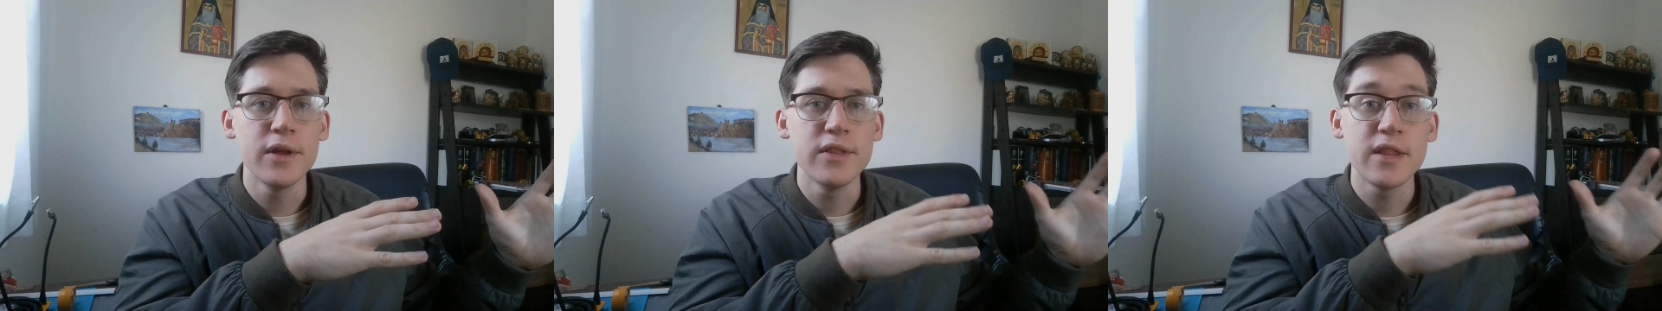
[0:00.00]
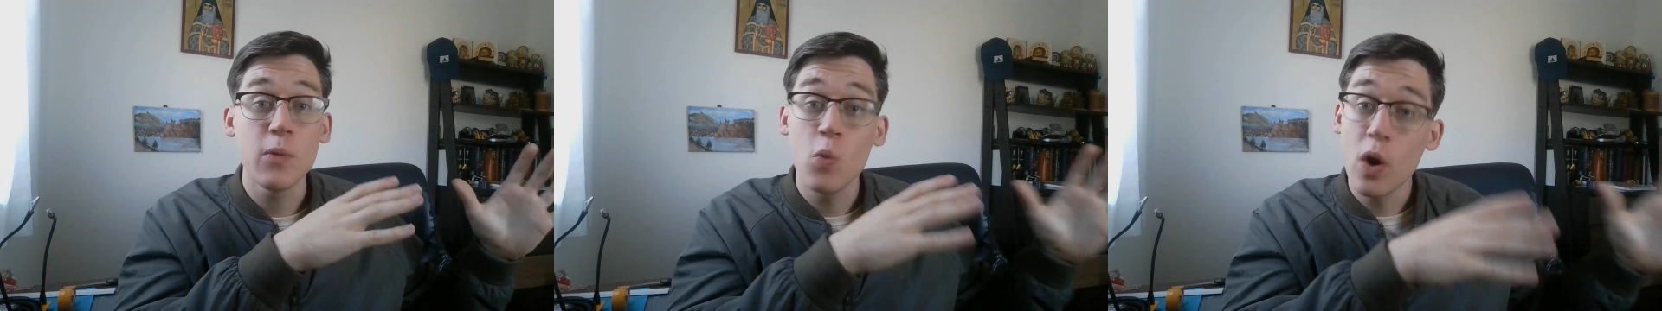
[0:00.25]
that they
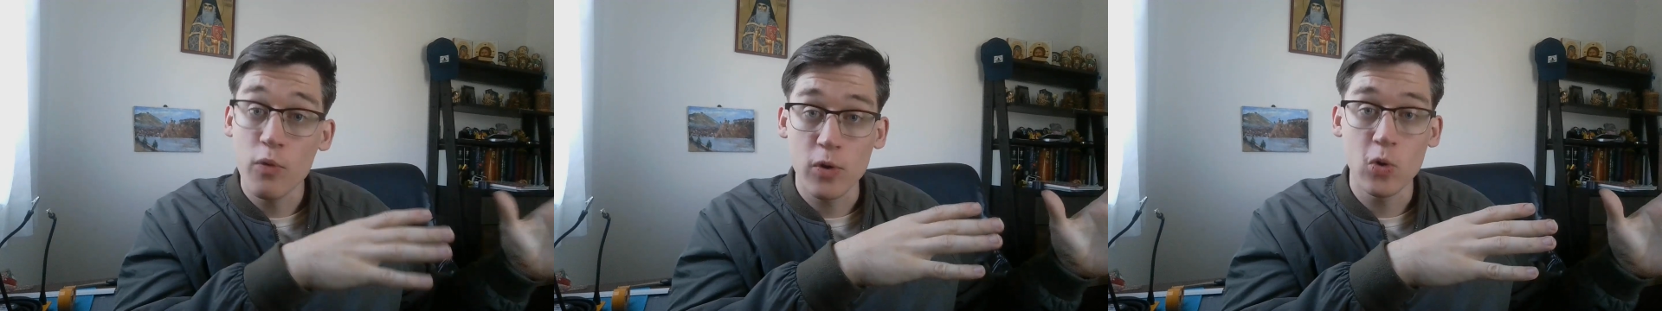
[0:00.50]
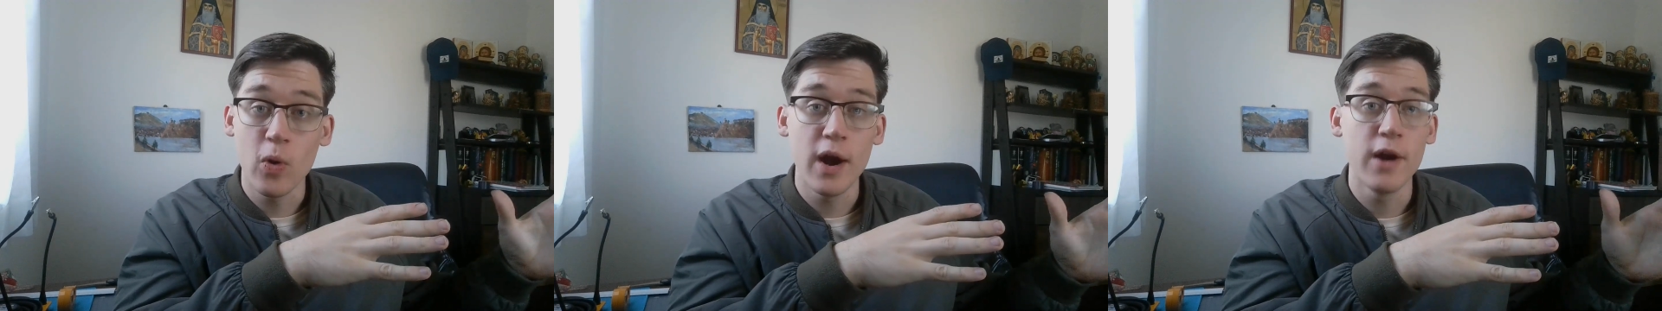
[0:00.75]
want
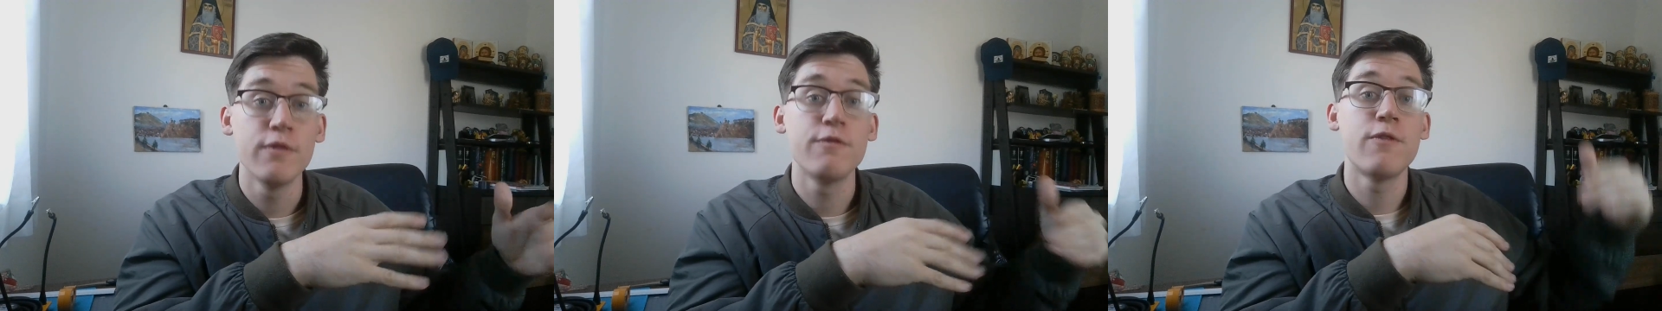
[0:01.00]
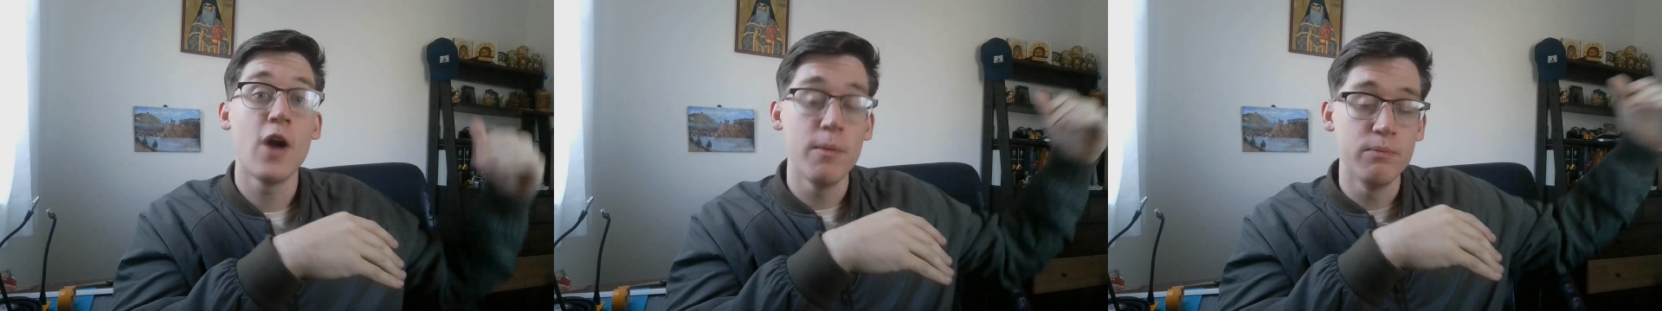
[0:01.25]
required
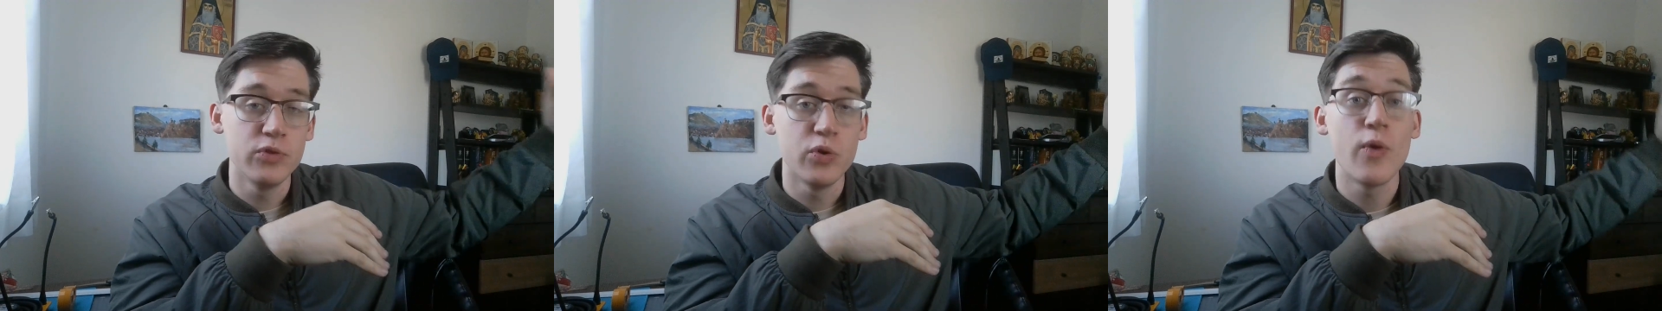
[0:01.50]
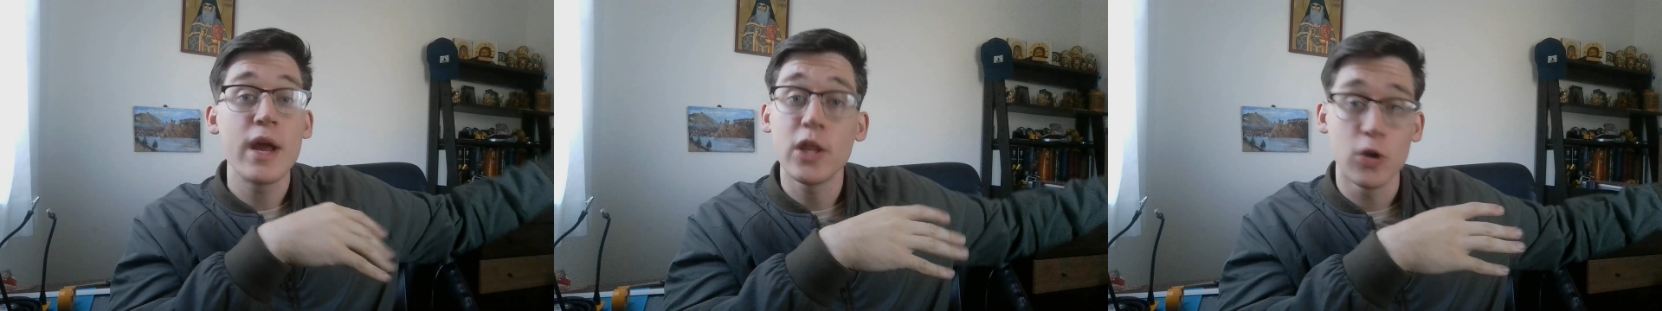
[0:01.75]
from the
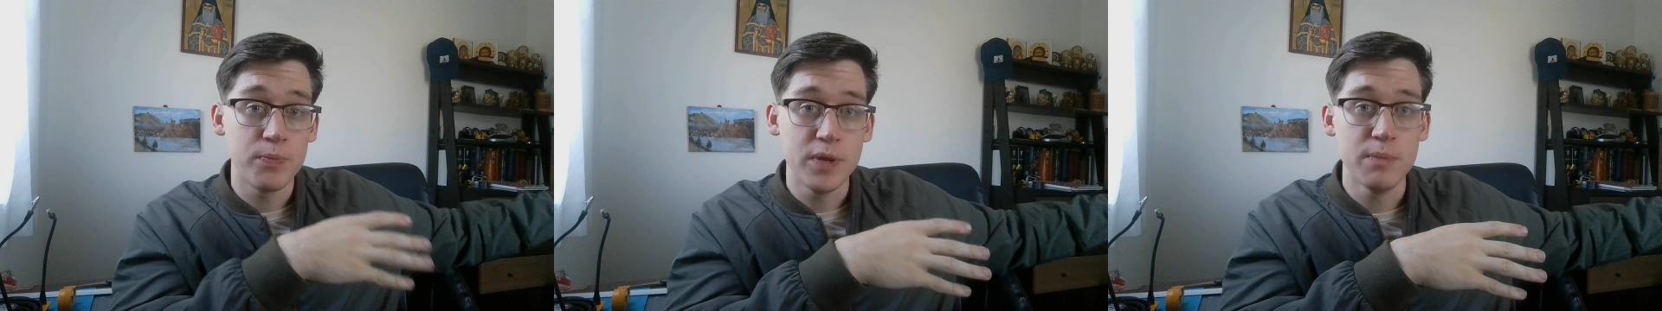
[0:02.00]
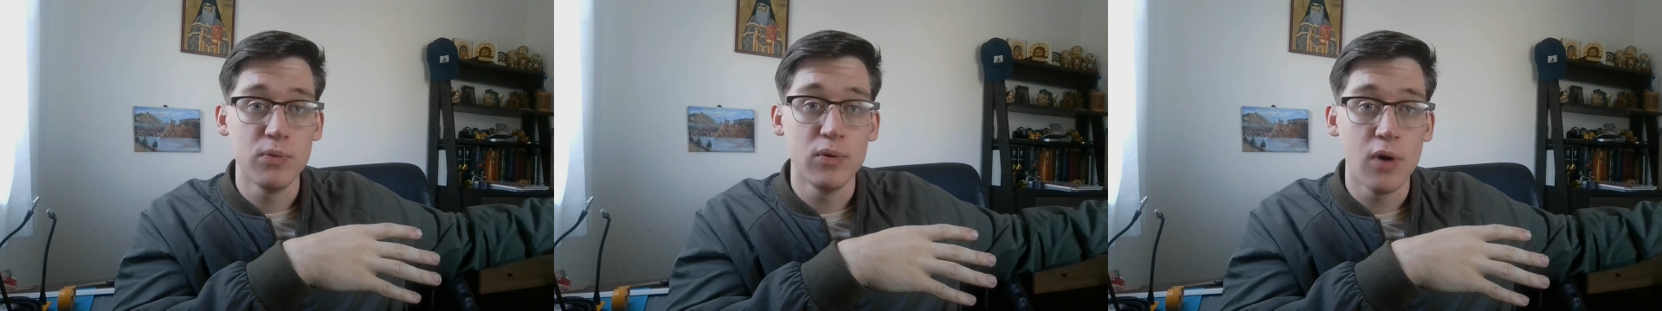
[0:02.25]
regular
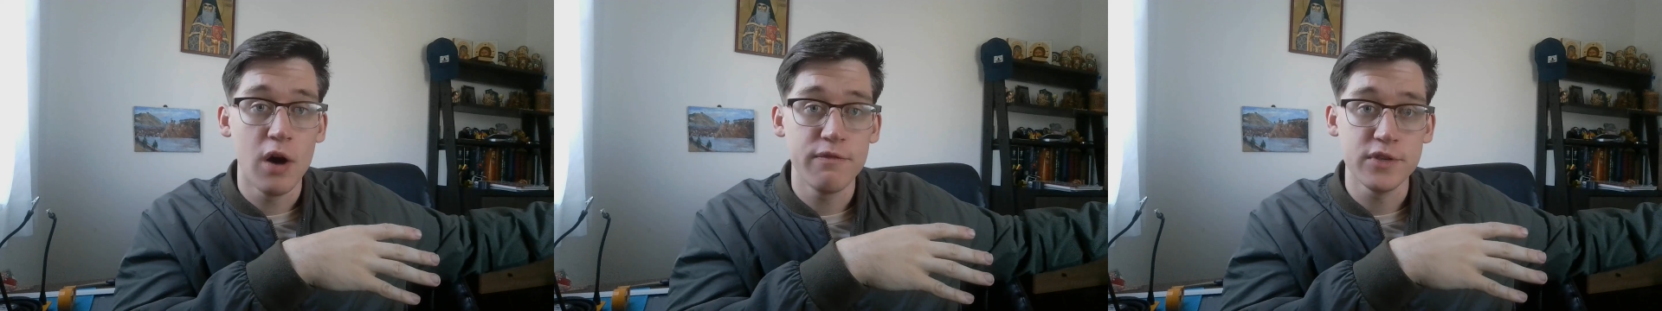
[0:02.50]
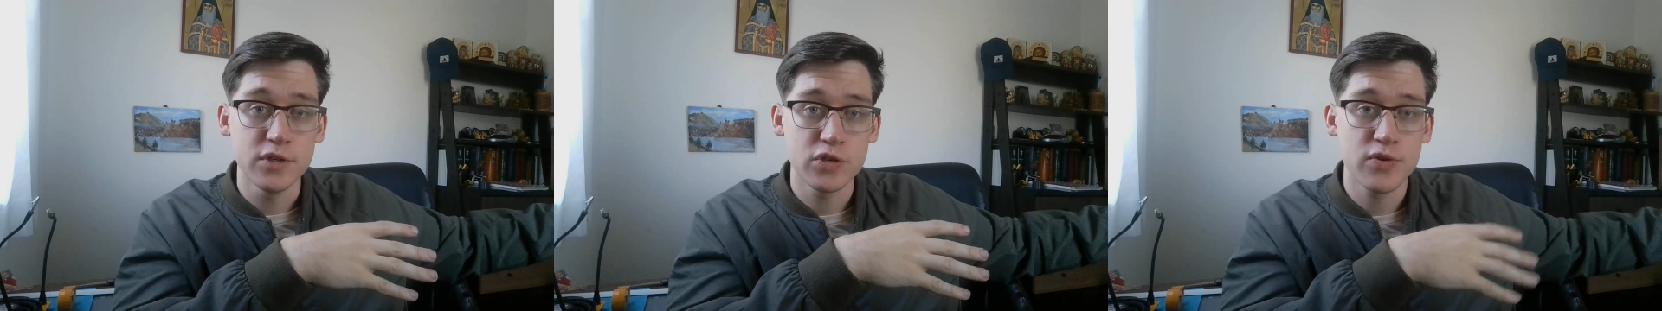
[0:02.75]
people off the
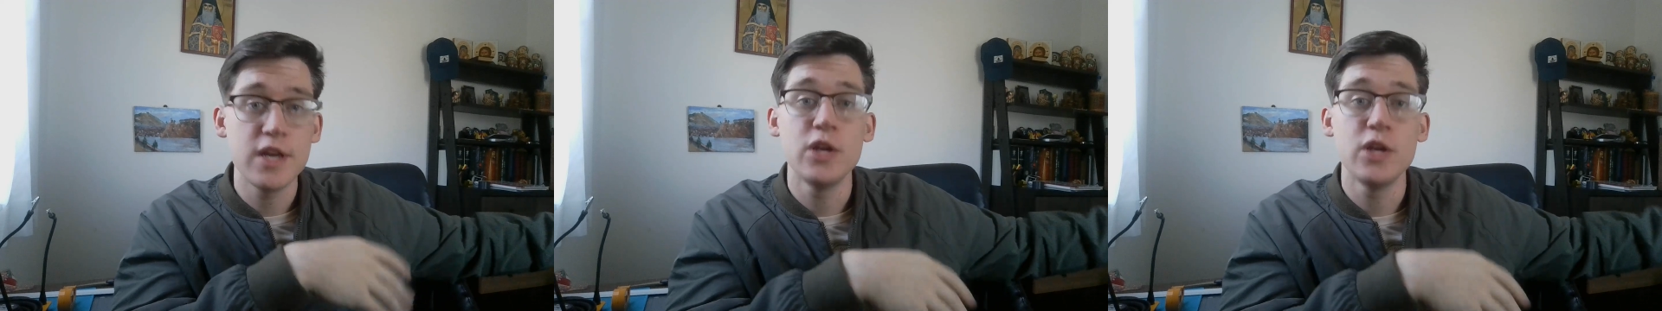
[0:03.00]
street